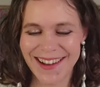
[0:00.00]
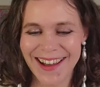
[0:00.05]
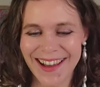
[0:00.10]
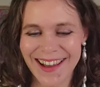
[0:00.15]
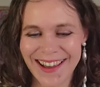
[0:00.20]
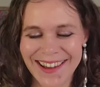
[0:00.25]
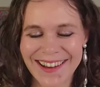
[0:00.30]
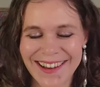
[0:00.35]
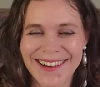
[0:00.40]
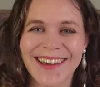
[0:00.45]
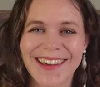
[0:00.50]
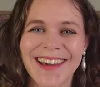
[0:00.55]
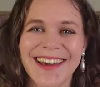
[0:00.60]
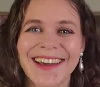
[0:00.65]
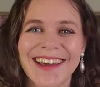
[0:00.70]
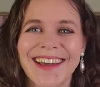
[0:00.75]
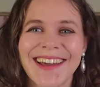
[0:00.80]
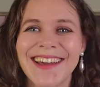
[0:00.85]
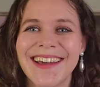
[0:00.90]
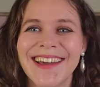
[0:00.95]

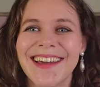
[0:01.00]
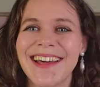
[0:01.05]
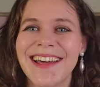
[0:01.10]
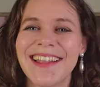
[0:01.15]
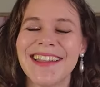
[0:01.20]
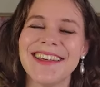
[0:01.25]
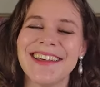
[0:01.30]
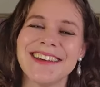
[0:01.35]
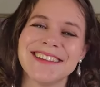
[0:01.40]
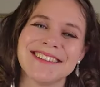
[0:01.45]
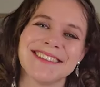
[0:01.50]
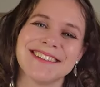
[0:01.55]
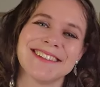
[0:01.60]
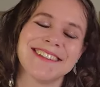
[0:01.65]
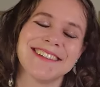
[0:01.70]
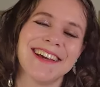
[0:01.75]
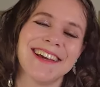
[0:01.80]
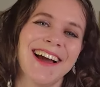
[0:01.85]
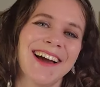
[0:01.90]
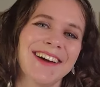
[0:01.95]
okay thanks for
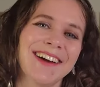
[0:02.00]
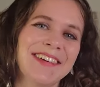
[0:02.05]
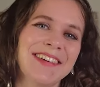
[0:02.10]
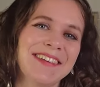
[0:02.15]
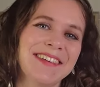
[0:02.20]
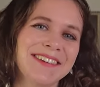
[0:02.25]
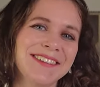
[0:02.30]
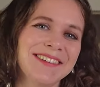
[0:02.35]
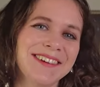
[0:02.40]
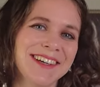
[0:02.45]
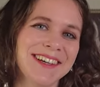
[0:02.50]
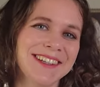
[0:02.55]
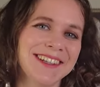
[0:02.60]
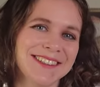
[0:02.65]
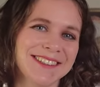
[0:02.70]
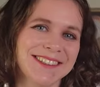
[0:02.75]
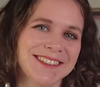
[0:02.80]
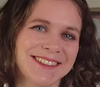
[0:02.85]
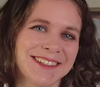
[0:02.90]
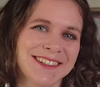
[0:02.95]
saying hi maybe we could
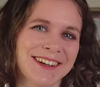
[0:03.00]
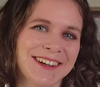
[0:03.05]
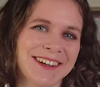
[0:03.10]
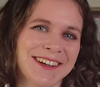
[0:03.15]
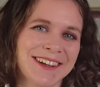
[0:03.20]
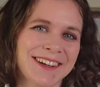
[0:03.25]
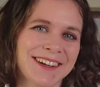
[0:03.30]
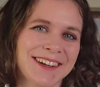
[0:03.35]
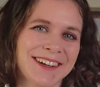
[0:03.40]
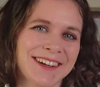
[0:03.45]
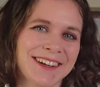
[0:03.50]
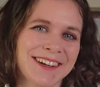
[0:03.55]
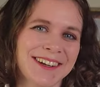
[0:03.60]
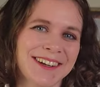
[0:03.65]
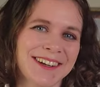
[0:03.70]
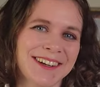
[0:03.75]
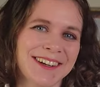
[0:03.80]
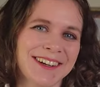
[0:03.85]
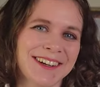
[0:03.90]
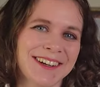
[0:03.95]
just start with some
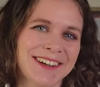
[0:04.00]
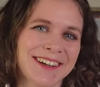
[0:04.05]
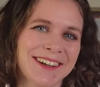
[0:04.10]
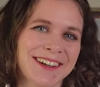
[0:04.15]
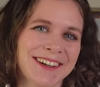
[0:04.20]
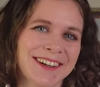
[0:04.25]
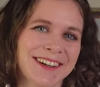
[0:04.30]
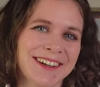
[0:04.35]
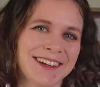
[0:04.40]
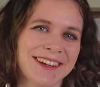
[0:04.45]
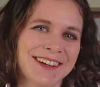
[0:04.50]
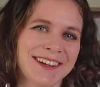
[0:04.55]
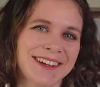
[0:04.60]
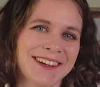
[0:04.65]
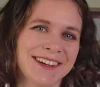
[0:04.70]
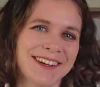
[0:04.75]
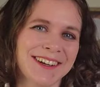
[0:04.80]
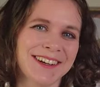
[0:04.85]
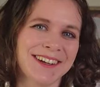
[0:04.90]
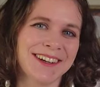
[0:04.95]
of the left
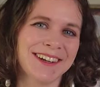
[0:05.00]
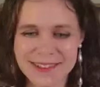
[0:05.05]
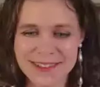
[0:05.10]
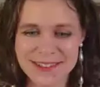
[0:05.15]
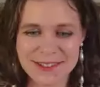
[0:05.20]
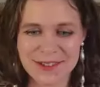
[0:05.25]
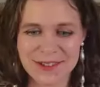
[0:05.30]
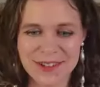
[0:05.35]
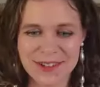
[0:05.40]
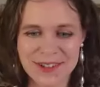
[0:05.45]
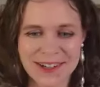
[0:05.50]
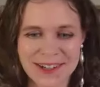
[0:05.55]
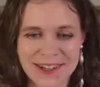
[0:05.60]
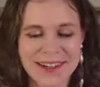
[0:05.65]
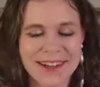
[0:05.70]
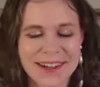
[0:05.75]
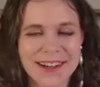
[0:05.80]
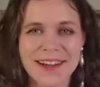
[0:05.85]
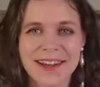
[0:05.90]
keywords or